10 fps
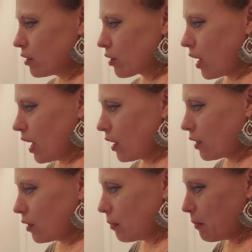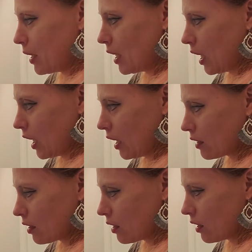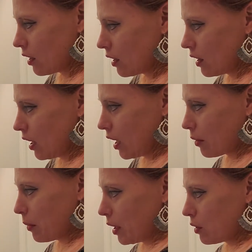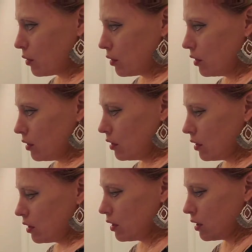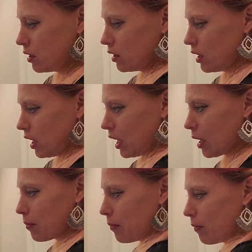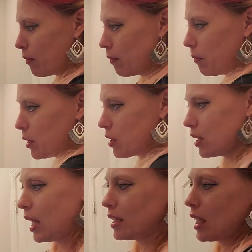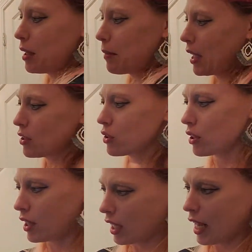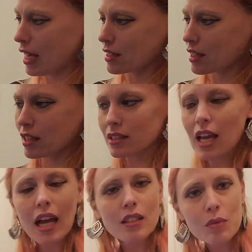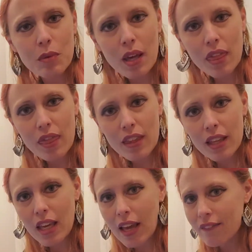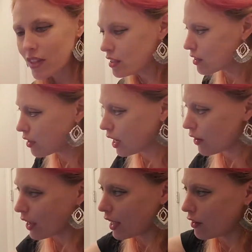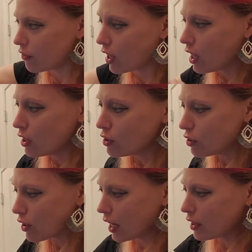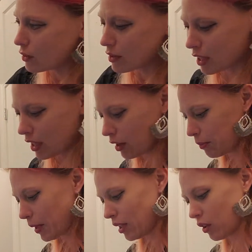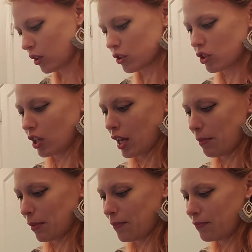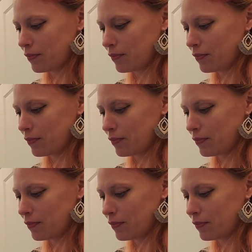triangle meeting it? That'll be cool. Pushing that down, making sure that it has contact with the canvas. So now I have two triangles, another big large shape.